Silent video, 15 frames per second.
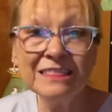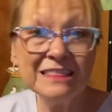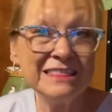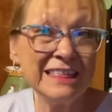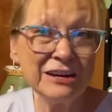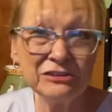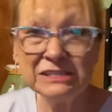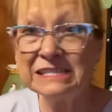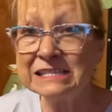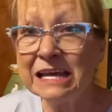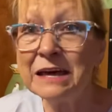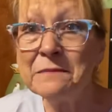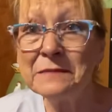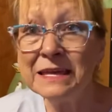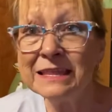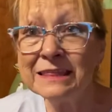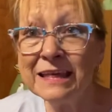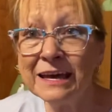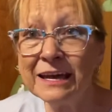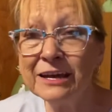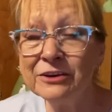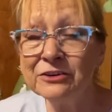There's some in
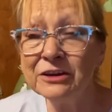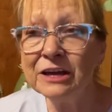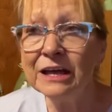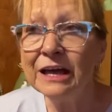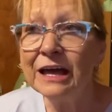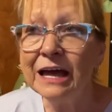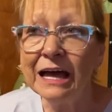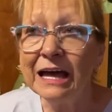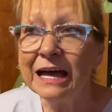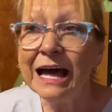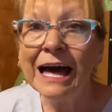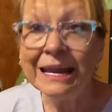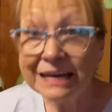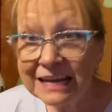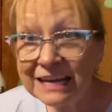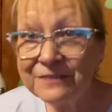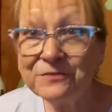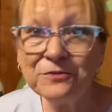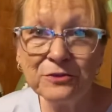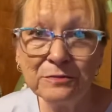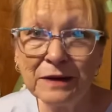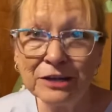there. Enough
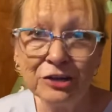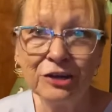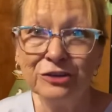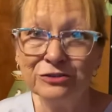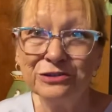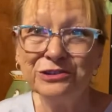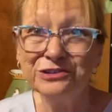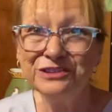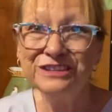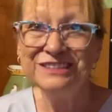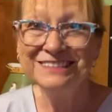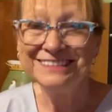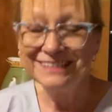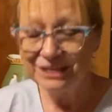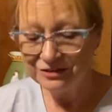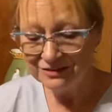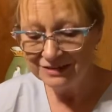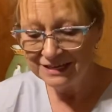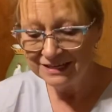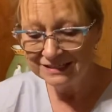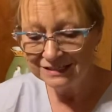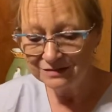for my yogurt. There
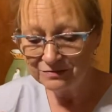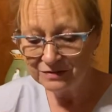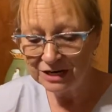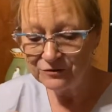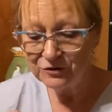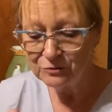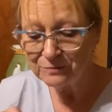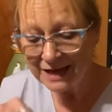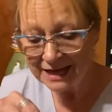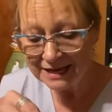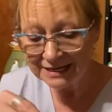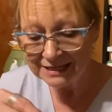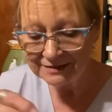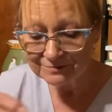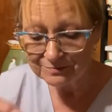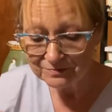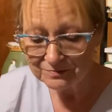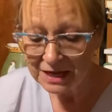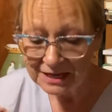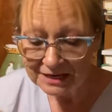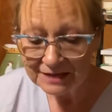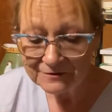is. But if you're buying it
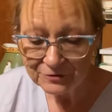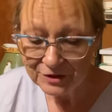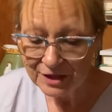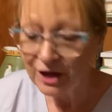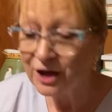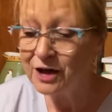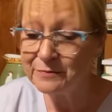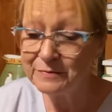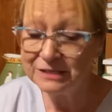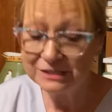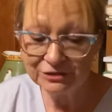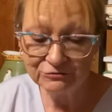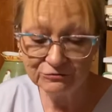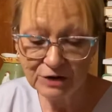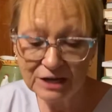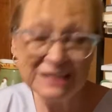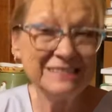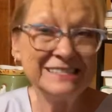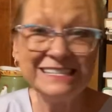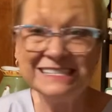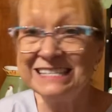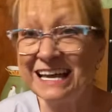mainly for the almonds and
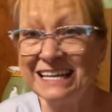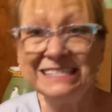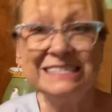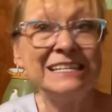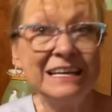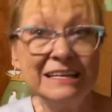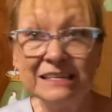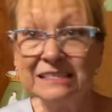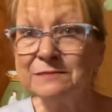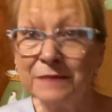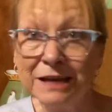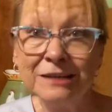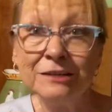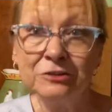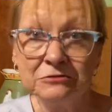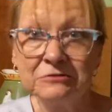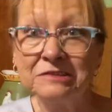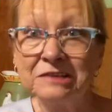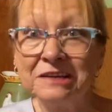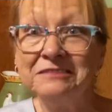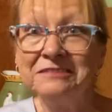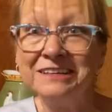raisins, I'd say it's mainly
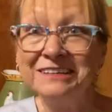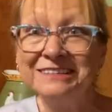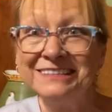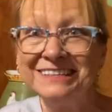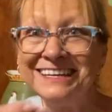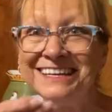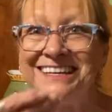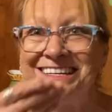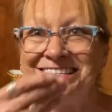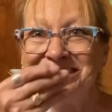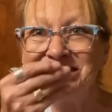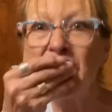granola. It is.